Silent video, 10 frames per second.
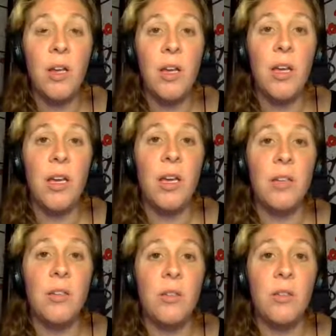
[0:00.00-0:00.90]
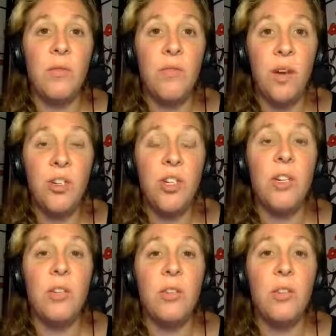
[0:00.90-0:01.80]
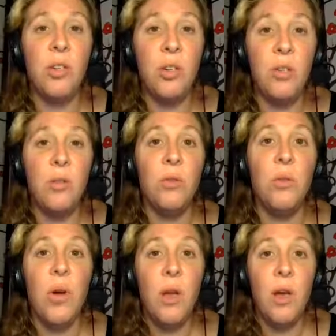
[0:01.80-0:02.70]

and function to